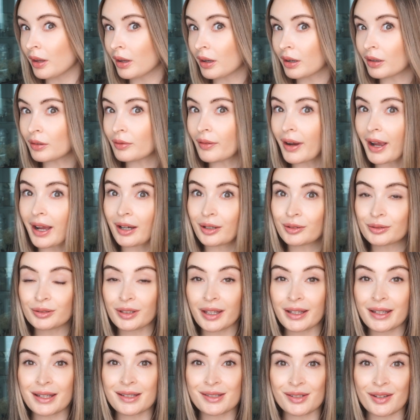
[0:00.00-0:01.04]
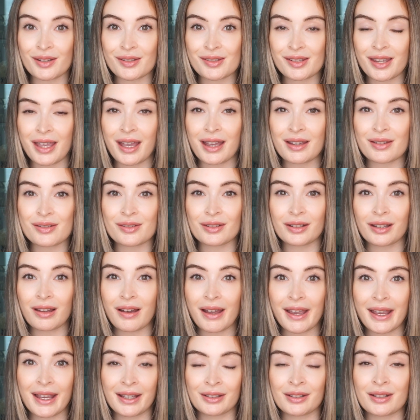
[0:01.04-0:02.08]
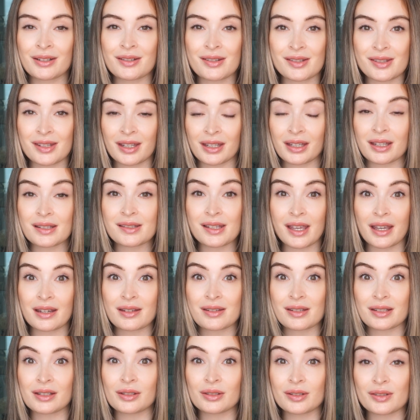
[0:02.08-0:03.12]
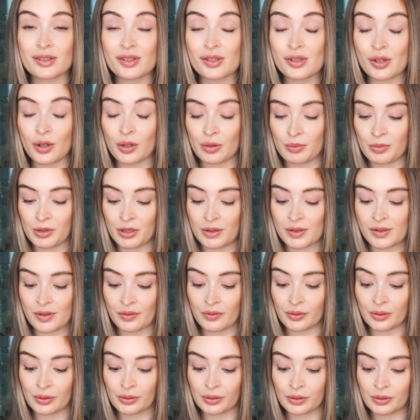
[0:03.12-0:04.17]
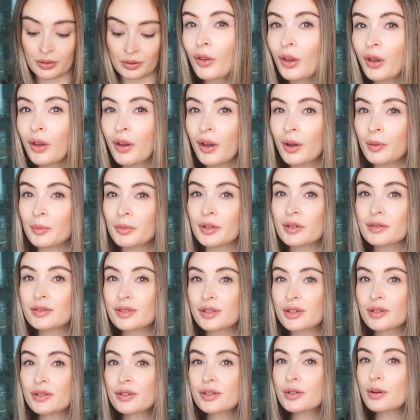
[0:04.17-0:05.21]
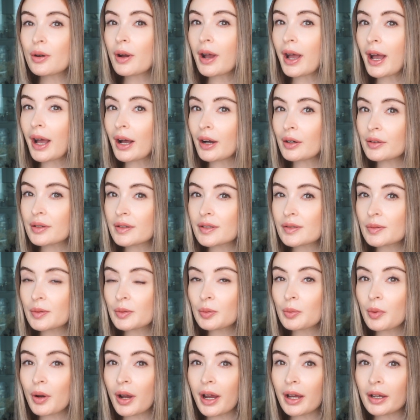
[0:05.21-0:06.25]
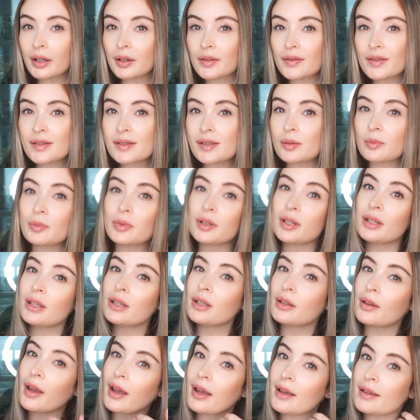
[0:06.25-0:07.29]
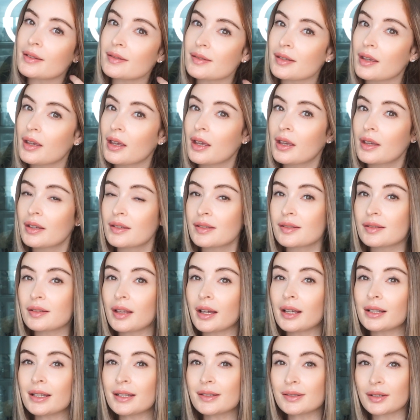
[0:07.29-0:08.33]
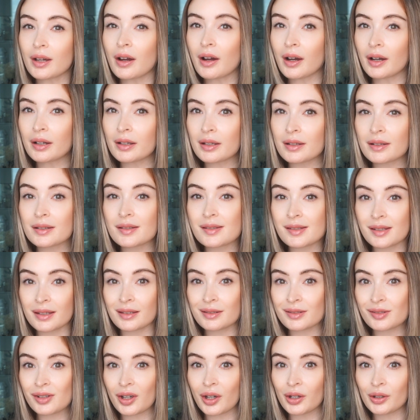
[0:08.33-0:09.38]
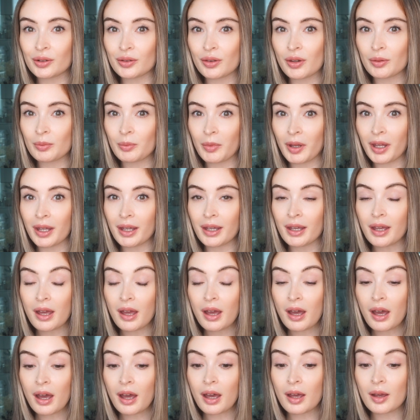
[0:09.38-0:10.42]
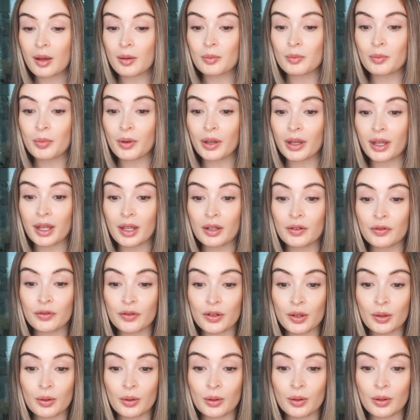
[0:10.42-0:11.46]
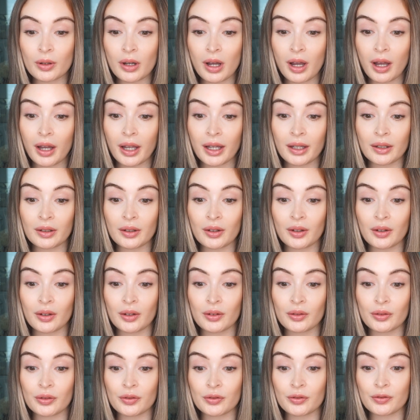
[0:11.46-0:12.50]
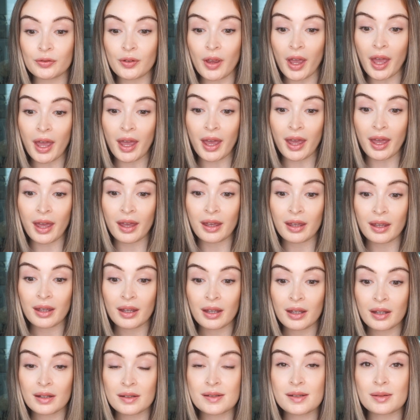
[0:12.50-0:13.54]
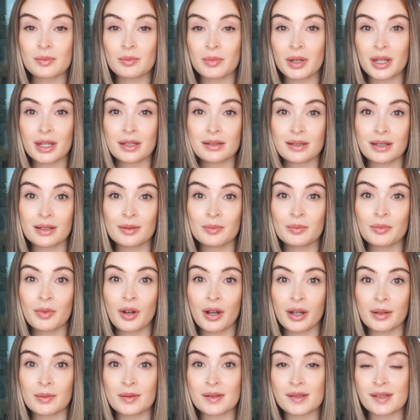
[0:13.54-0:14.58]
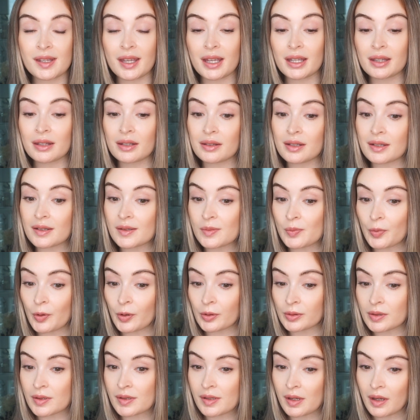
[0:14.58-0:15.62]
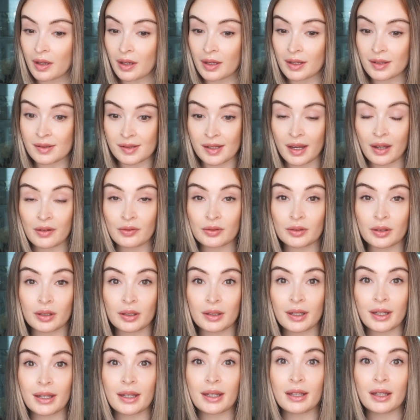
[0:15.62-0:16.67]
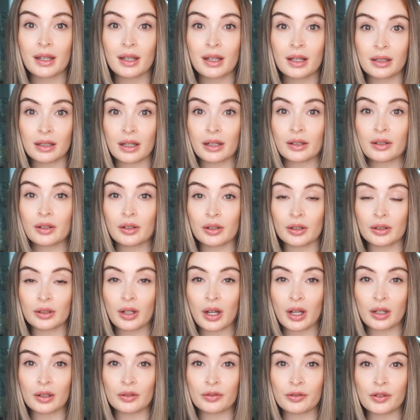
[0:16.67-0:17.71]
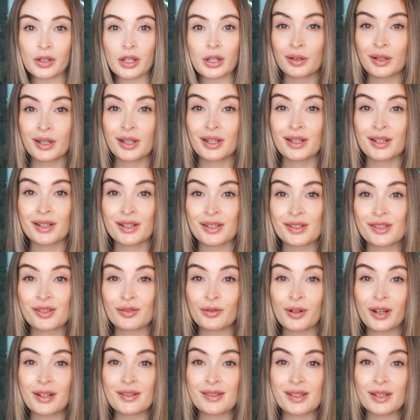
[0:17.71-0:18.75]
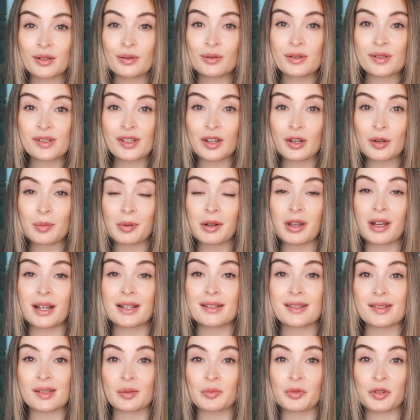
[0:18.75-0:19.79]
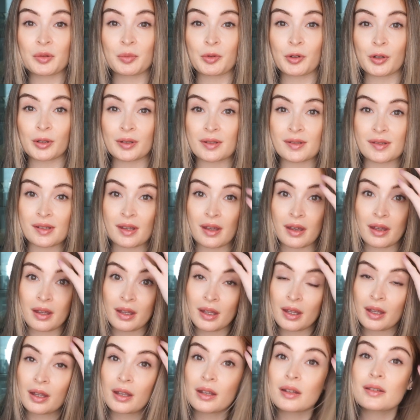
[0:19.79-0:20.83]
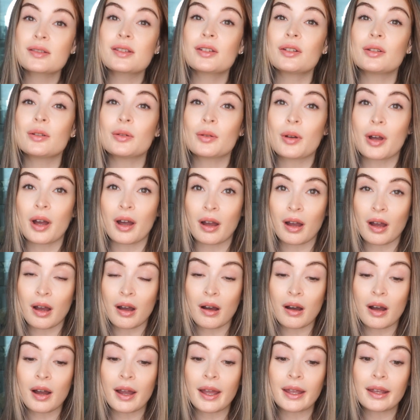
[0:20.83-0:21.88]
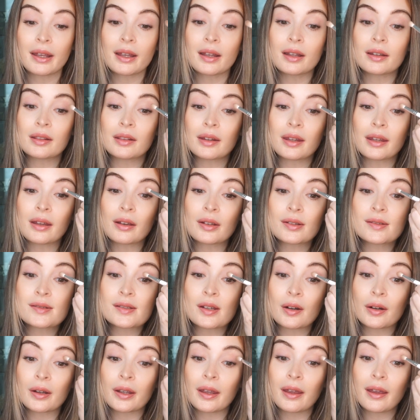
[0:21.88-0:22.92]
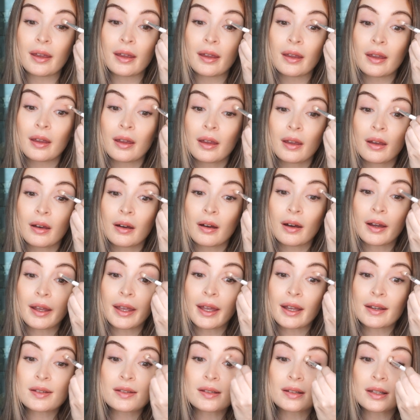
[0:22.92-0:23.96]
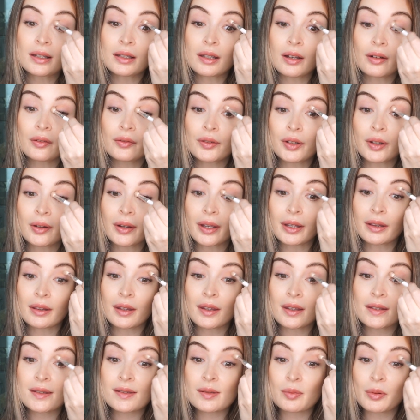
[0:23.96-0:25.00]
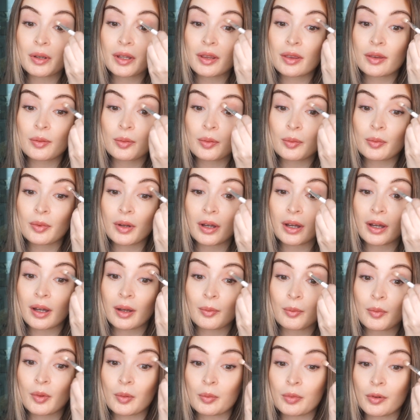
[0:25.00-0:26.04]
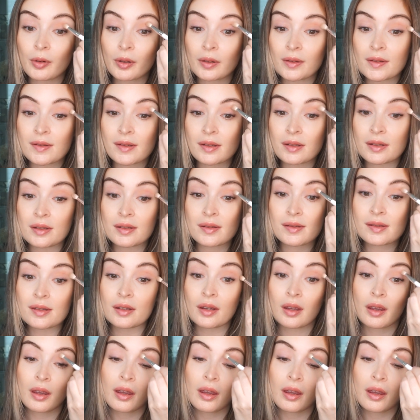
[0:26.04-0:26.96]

around, like it does catch the light, and I just think it's actually so beautiful. I'm not too sure how this would work for somebody who has slightly darker skin tone than me, but if you're kind of fair to medium, I would say that this bronzer is definitely like a good colour for you. So Rosie also applied some of the bronzer to her eye in the socket. I actually love doing this with bronzers,